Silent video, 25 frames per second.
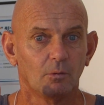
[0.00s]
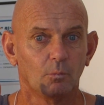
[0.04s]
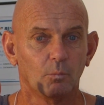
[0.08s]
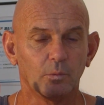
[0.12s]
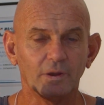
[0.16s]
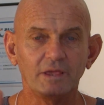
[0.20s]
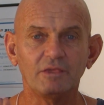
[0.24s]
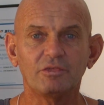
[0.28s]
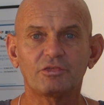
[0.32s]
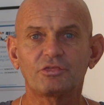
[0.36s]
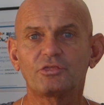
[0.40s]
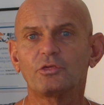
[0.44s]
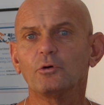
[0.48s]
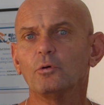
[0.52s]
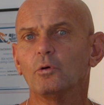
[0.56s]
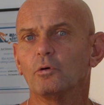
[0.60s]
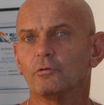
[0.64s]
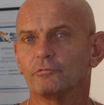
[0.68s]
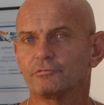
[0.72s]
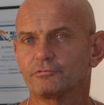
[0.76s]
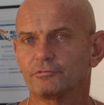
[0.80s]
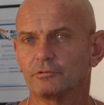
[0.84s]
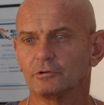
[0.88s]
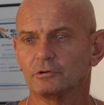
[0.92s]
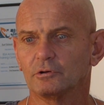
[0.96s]
We
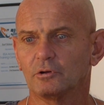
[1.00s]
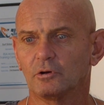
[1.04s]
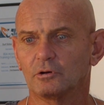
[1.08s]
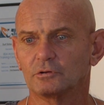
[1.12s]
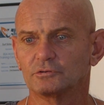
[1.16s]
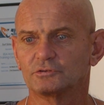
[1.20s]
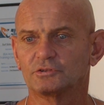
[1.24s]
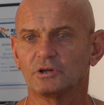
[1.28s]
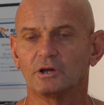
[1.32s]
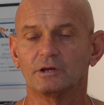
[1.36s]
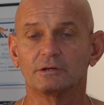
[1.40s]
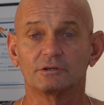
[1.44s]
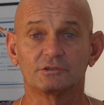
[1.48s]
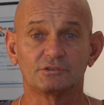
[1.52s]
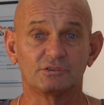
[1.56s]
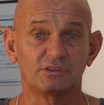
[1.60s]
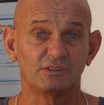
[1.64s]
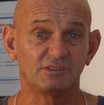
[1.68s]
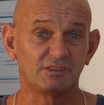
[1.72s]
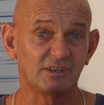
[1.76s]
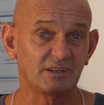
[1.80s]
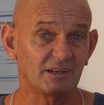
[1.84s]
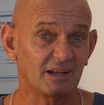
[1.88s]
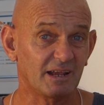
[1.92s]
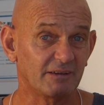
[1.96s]
thought for a long time, because
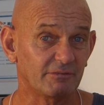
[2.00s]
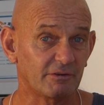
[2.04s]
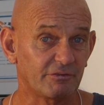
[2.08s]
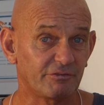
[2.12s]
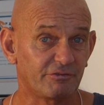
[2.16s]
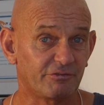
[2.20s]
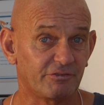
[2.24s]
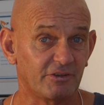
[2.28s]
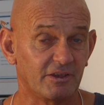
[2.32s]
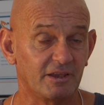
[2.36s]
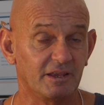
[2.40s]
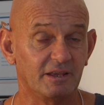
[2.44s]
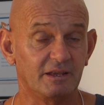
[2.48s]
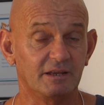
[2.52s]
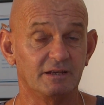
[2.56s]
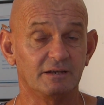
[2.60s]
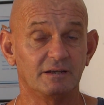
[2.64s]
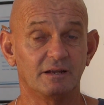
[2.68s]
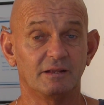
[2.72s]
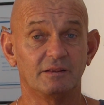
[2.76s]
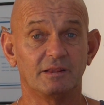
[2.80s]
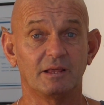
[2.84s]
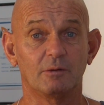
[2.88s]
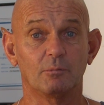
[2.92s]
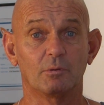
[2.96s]
they didn't have a
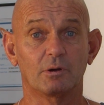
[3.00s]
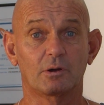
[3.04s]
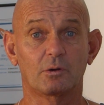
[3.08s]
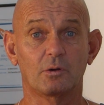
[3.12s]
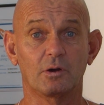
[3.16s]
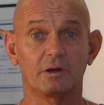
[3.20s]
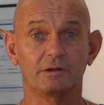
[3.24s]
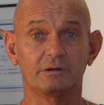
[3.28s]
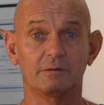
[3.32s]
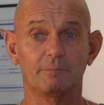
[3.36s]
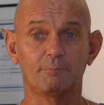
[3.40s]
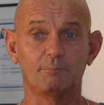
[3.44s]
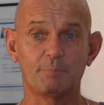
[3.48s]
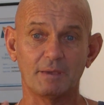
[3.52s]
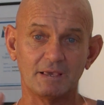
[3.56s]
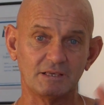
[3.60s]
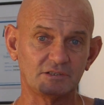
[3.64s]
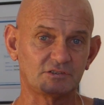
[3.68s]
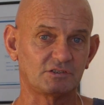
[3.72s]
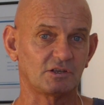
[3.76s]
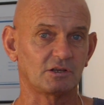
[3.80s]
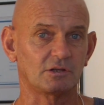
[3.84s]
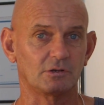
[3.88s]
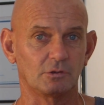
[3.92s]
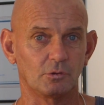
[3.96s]
fin and they were kind of
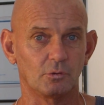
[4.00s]
basic